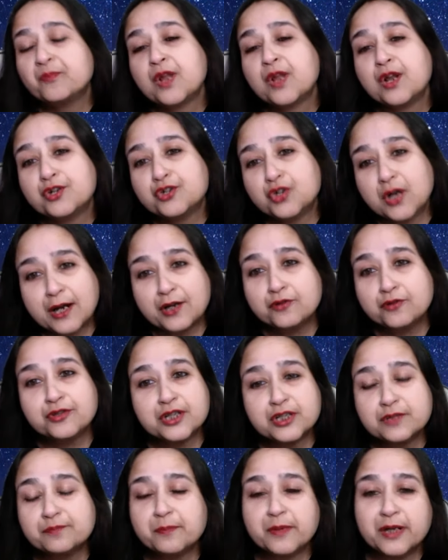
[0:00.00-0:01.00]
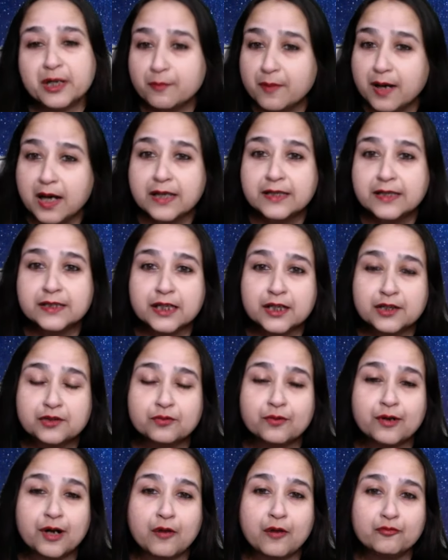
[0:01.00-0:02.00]
Try to just minimize it to
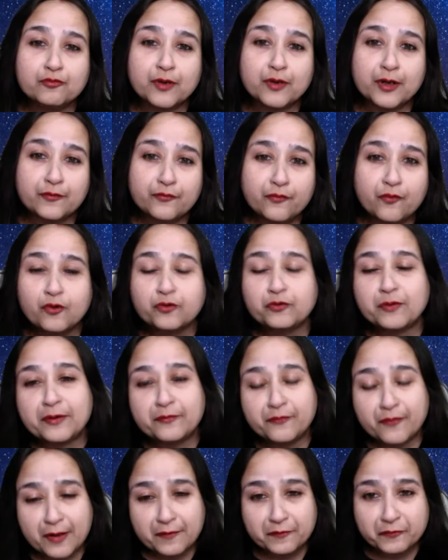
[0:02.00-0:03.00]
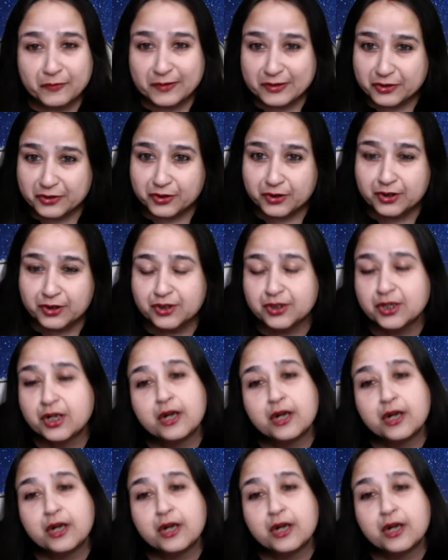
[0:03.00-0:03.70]
around 24, 25 questions.